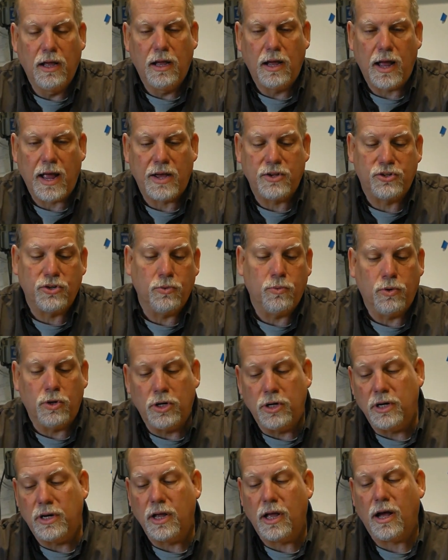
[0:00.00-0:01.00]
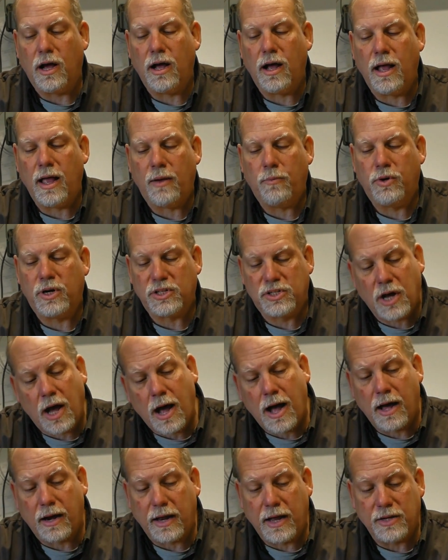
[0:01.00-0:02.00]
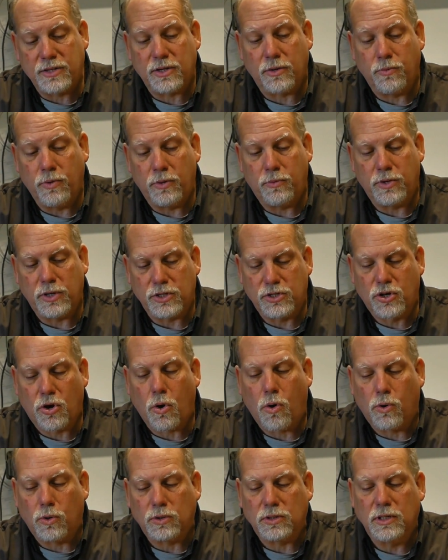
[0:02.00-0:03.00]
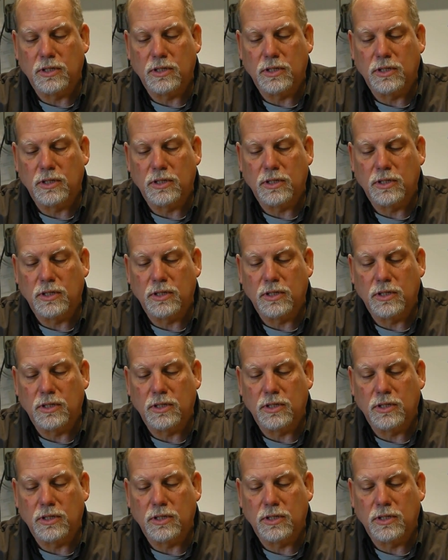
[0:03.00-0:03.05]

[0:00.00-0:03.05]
as you would when it's hot as it would when it's cold.